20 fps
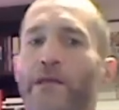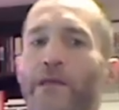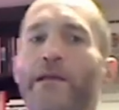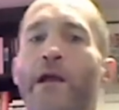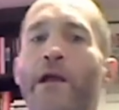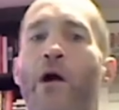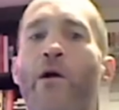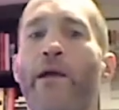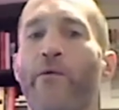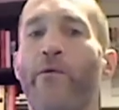
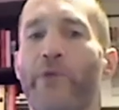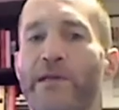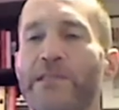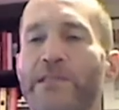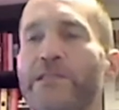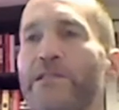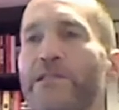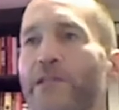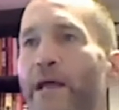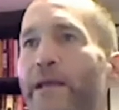it
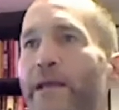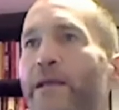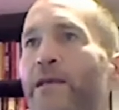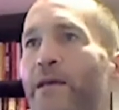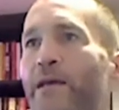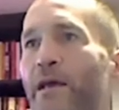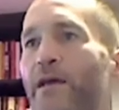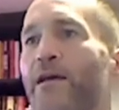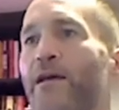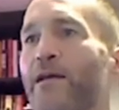was like
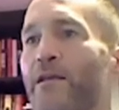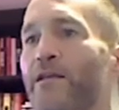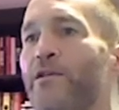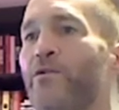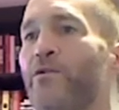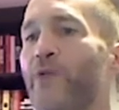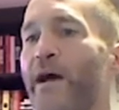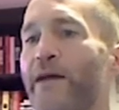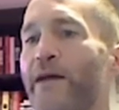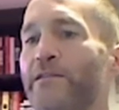
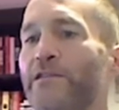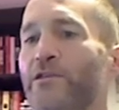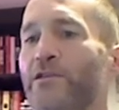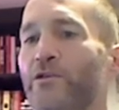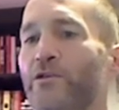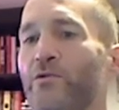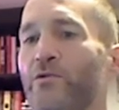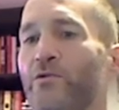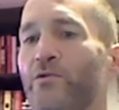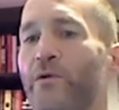you had
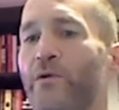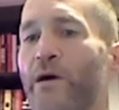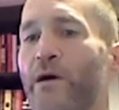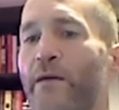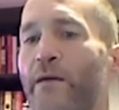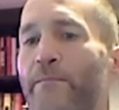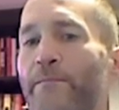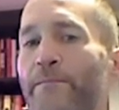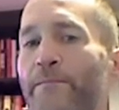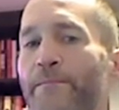
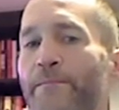to